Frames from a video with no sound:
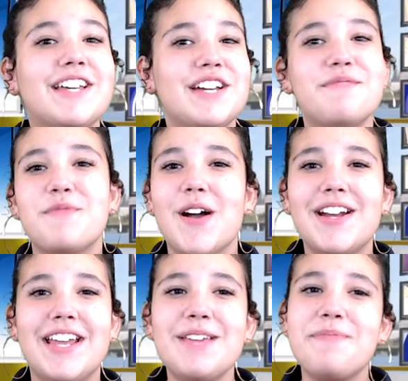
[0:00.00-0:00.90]
Good
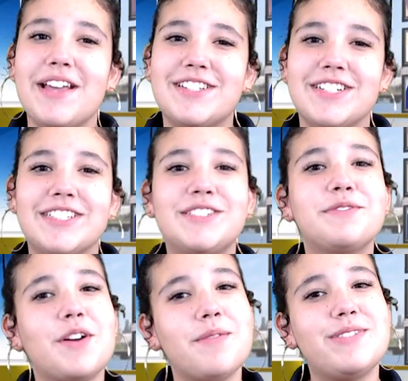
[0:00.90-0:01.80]
morning, Patriots.
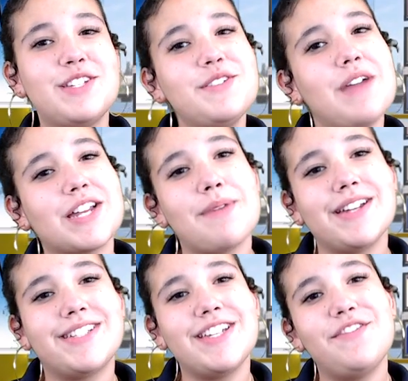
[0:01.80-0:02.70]
Welcome to Rex
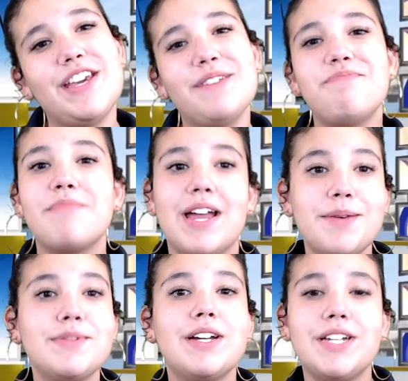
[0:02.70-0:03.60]
Pines TV. My
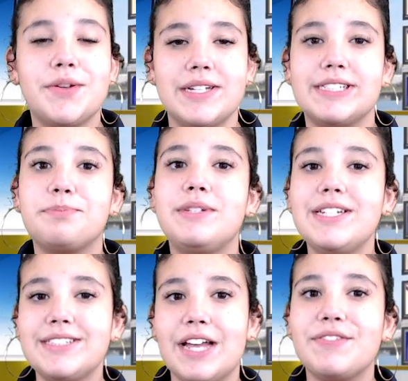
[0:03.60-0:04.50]
name is Lonnie Reese.
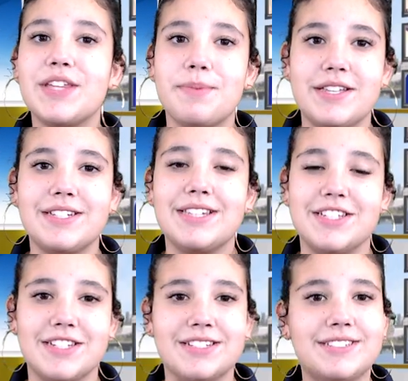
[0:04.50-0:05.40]
Please stand for the Pledge of
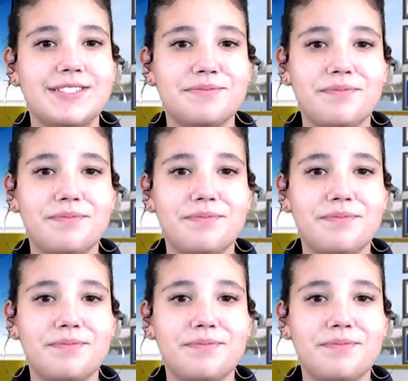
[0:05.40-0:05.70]
Allegiance.